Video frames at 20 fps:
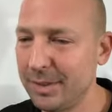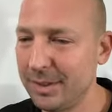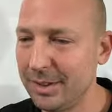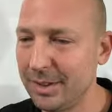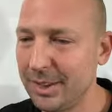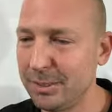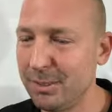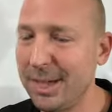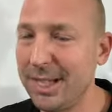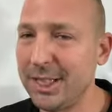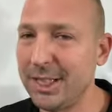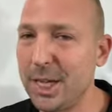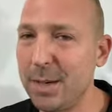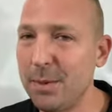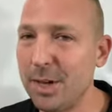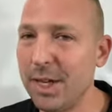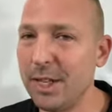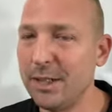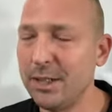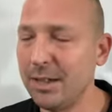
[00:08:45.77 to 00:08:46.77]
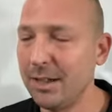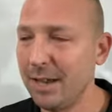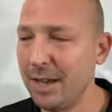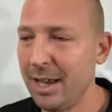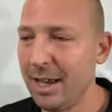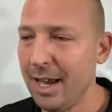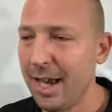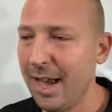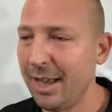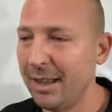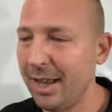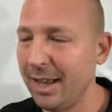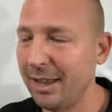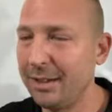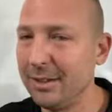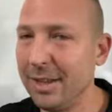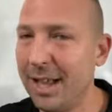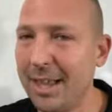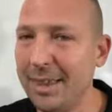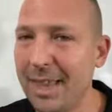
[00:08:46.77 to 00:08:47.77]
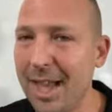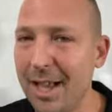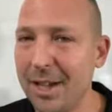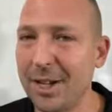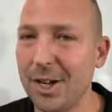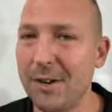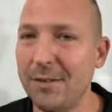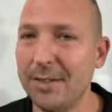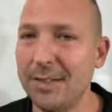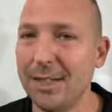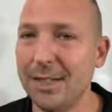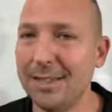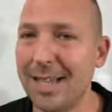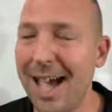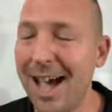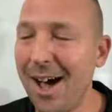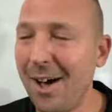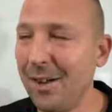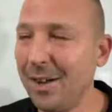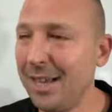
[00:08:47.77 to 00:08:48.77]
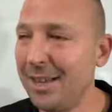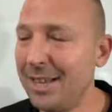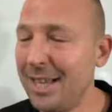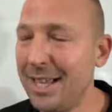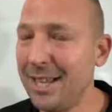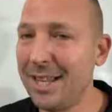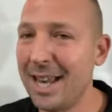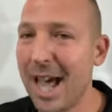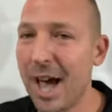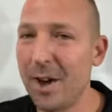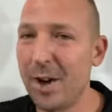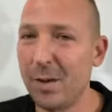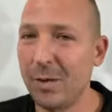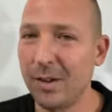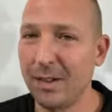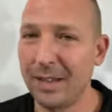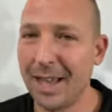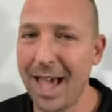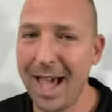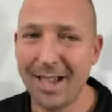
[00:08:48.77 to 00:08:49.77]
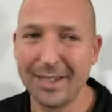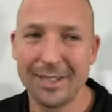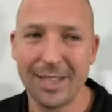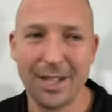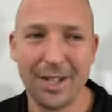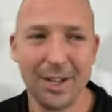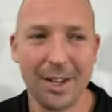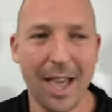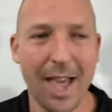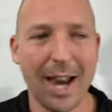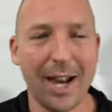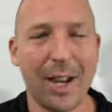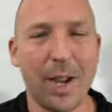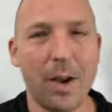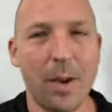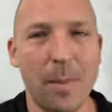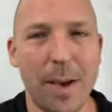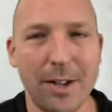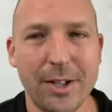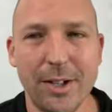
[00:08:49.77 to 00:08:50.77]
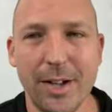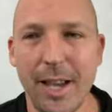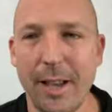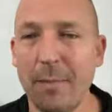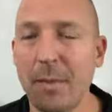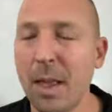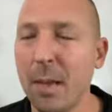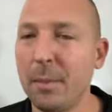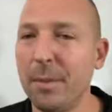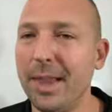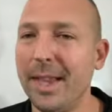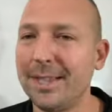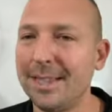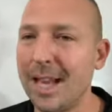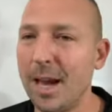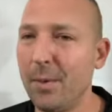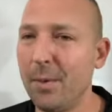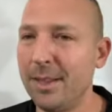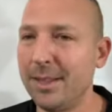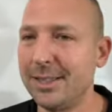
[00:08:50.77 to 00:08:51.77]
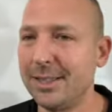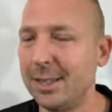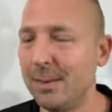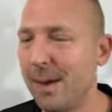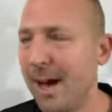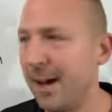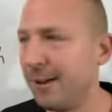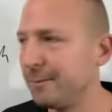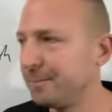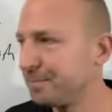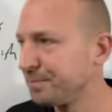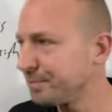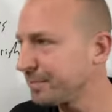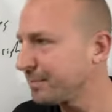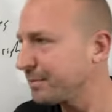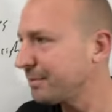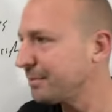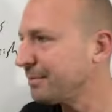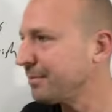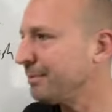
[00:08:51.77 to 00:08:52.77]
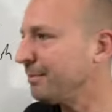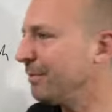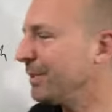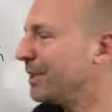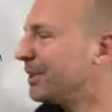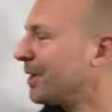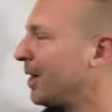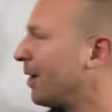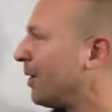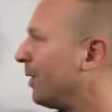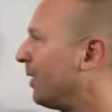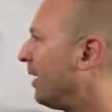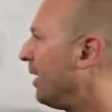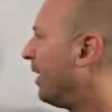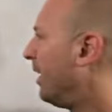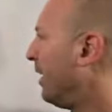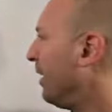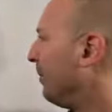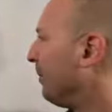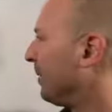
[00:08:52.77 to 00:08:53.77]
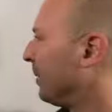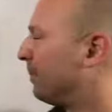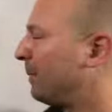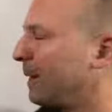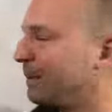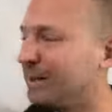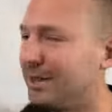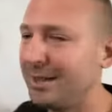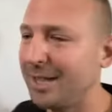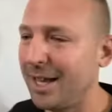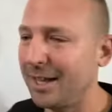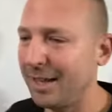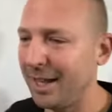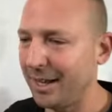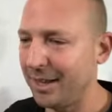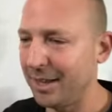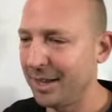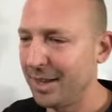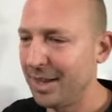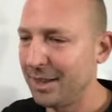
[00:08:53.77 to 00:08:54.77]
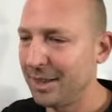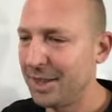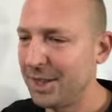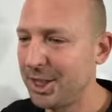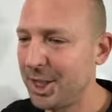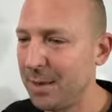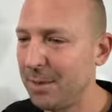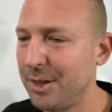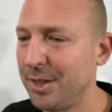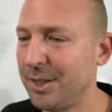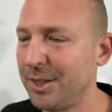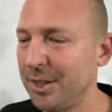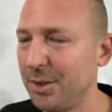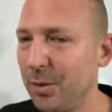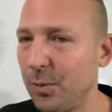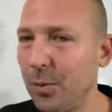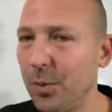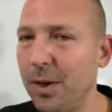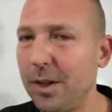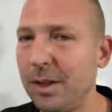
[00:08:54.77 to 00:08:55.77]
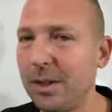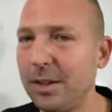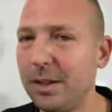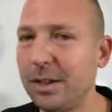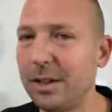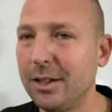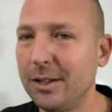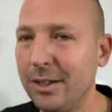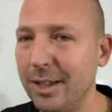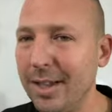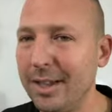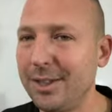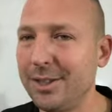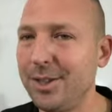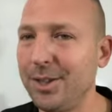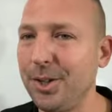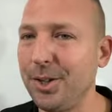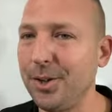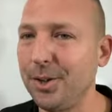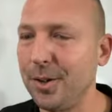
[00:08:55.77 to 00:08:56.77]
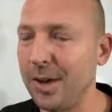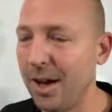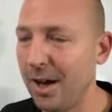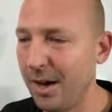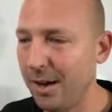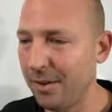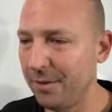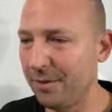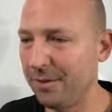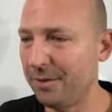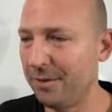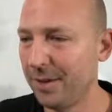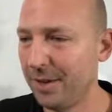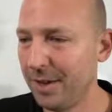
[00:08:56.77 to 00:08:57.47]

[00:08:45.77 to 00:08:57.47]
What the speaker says: speak gibberish and like let that nervousness out, and then now you're relaxed and you kind of go about your day. But that's not what this is about. So, but I'm just saying like the gibberish will cleanse you of